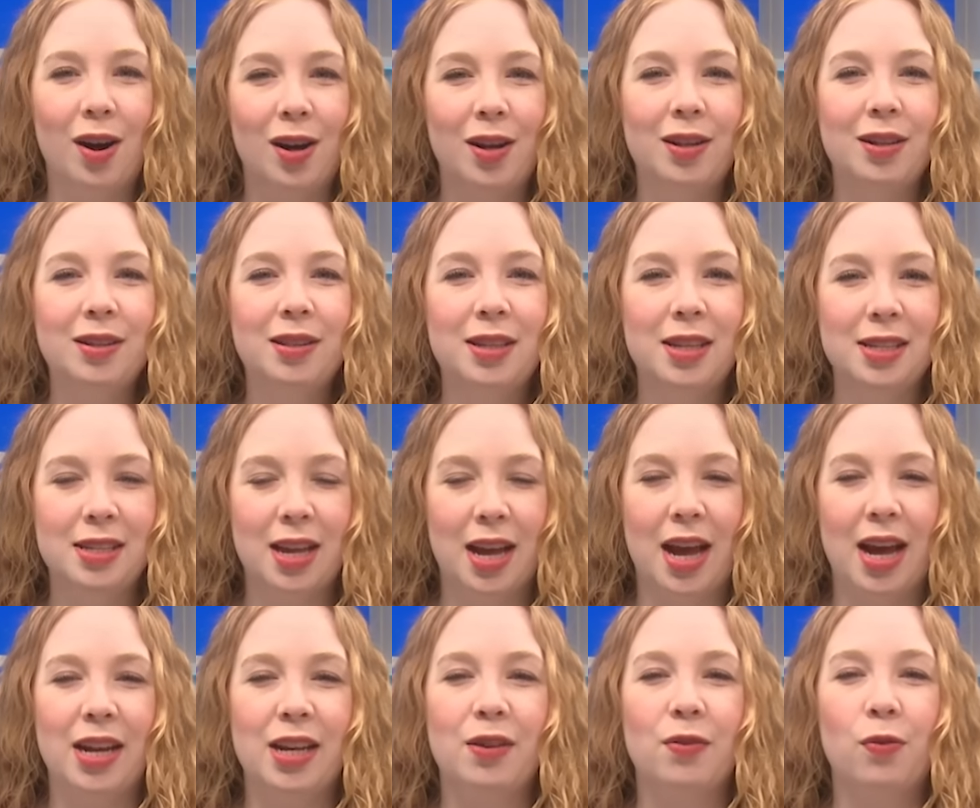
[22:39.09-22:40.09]
all
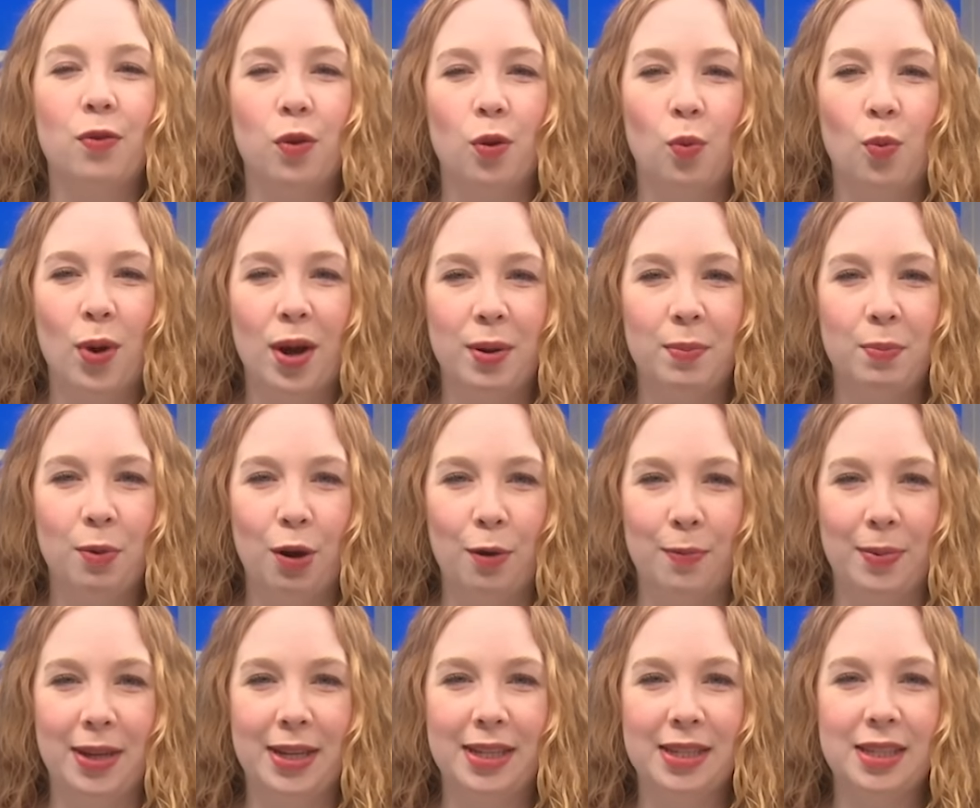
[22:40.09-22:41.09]
designed for one
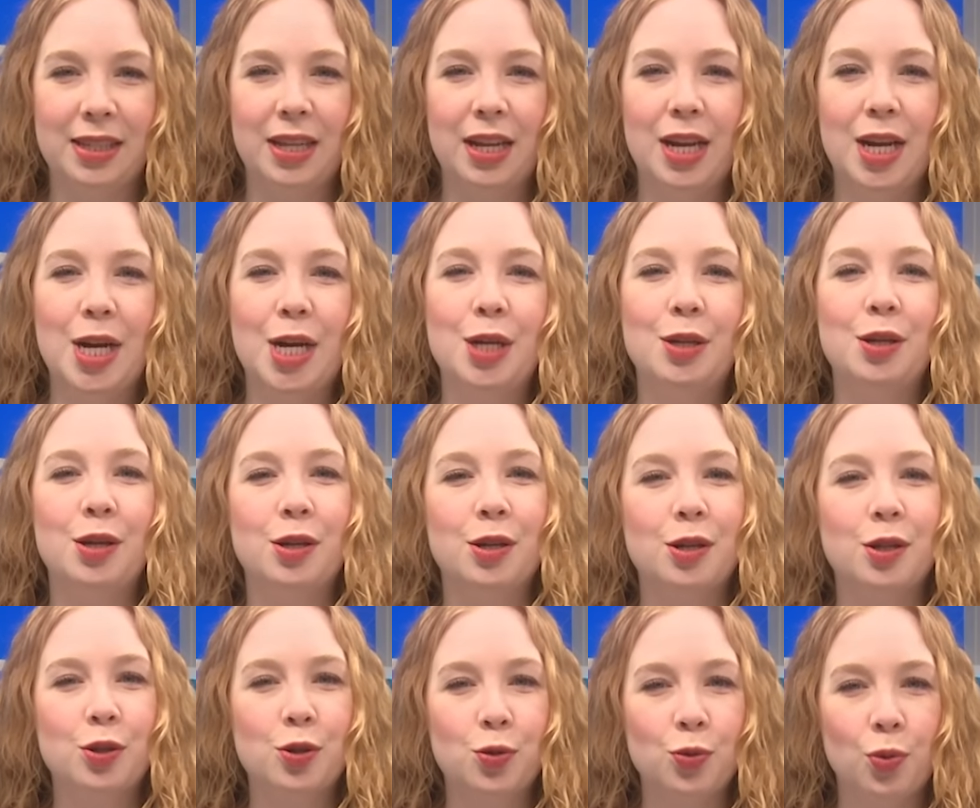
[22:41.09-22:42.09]
purpose to
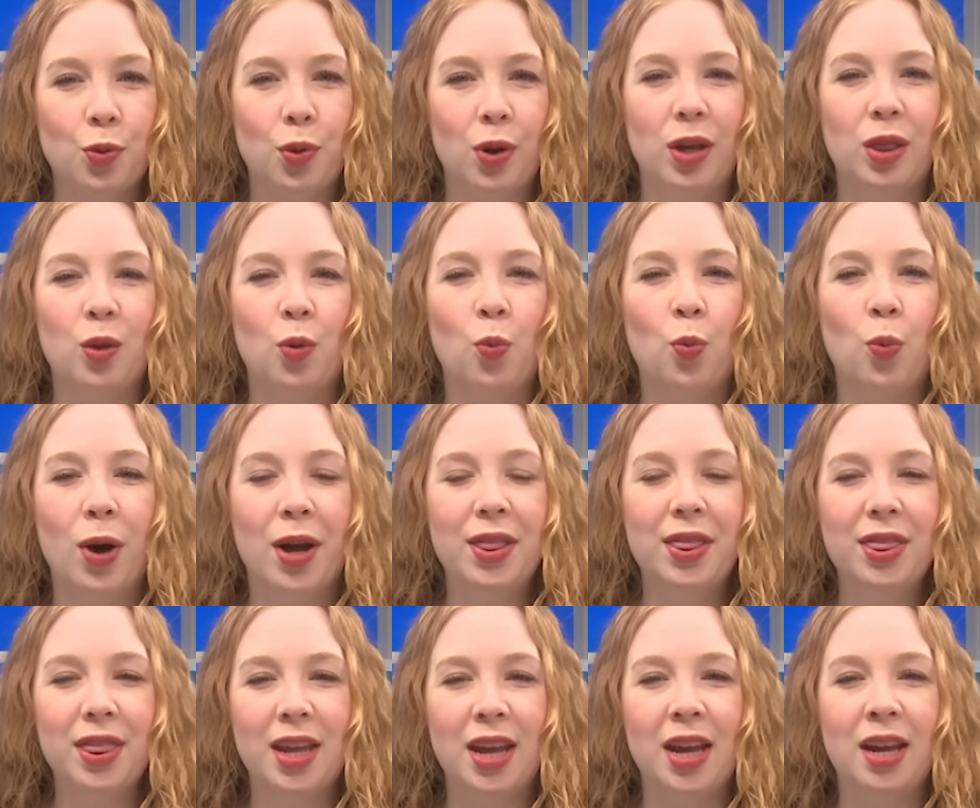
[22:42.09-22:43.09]
destroy the one
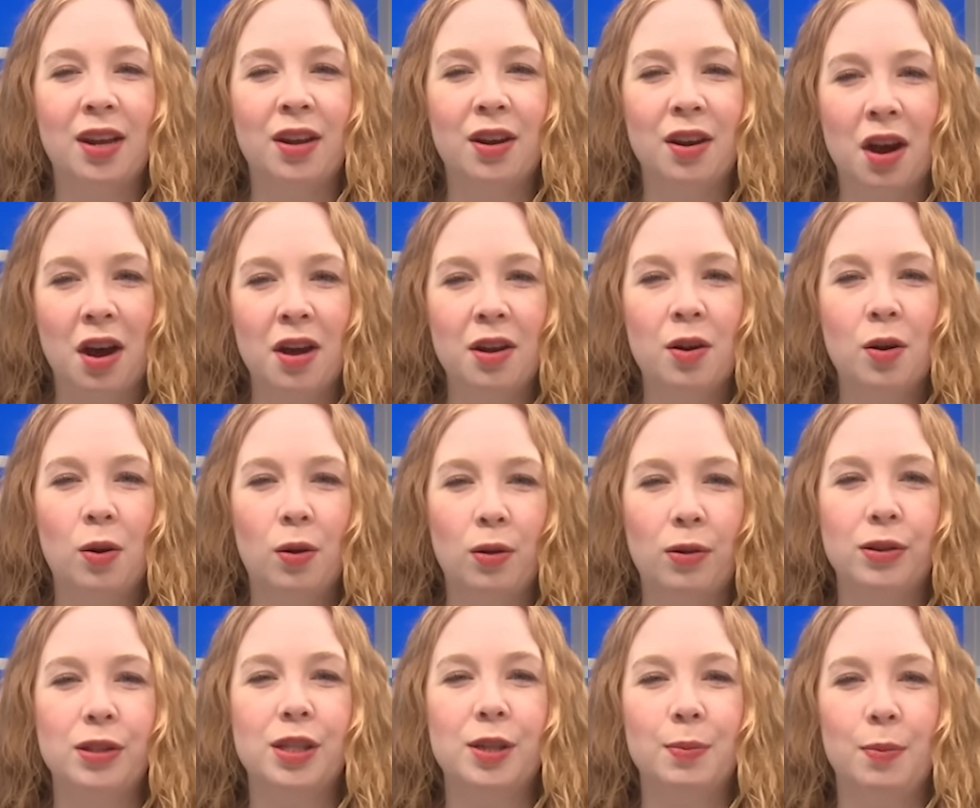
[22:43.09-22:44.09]
thing God
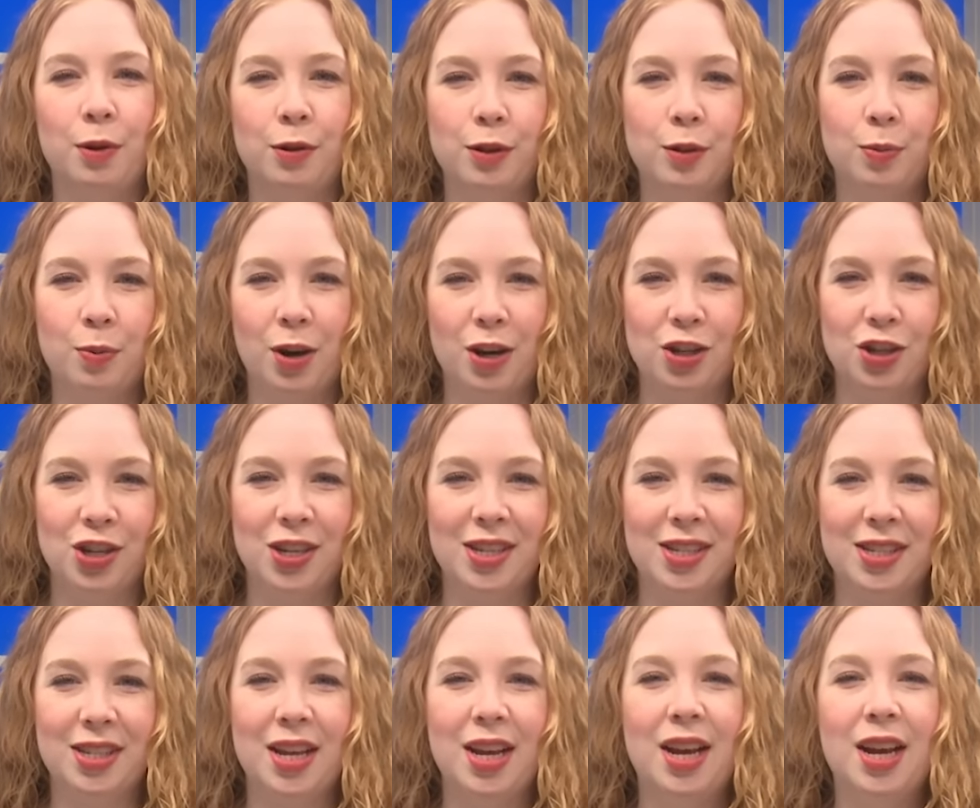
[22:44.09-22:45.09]
holds most
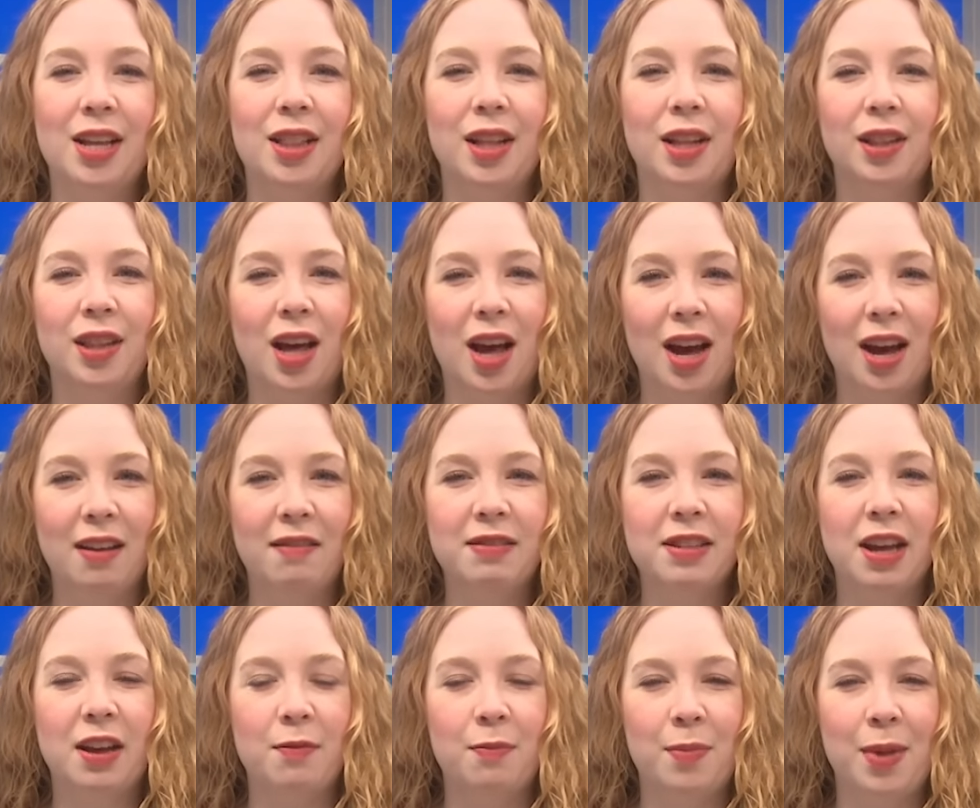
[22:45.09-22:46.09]
precious the lives
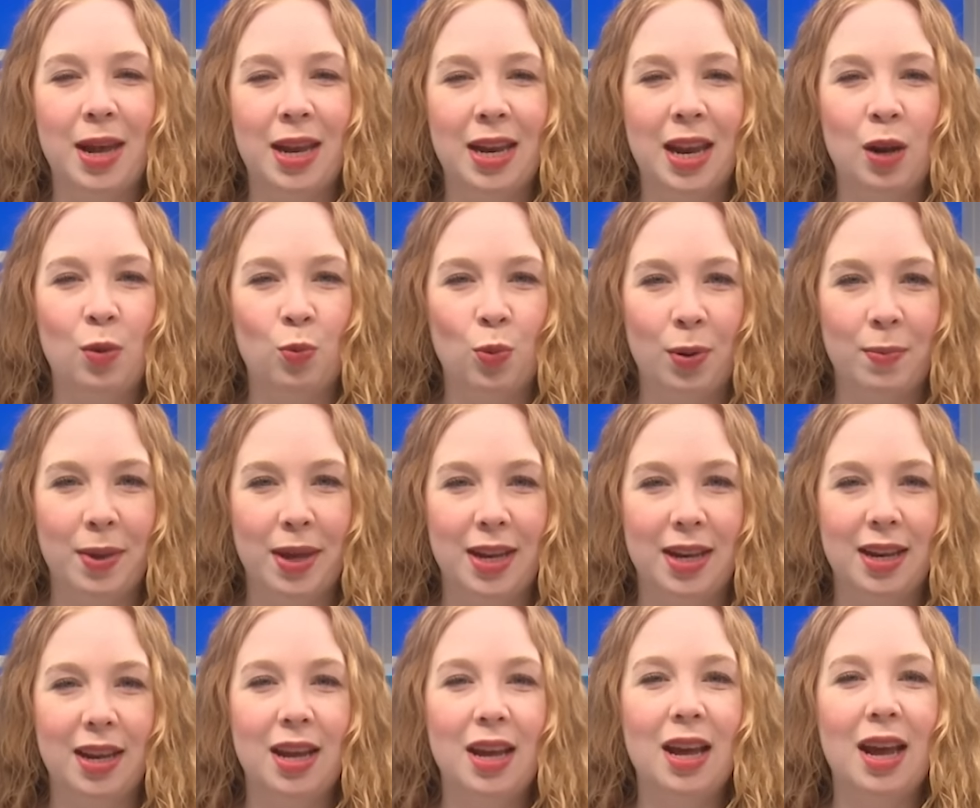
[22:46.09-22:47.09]
of men and
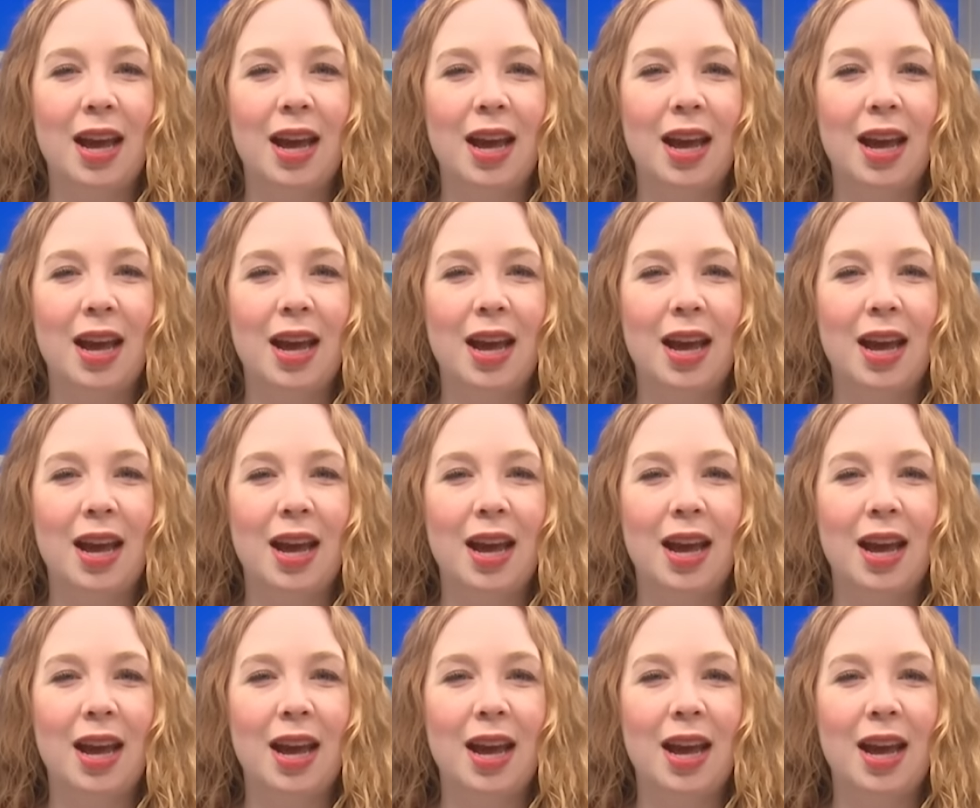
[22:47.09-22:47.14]
women,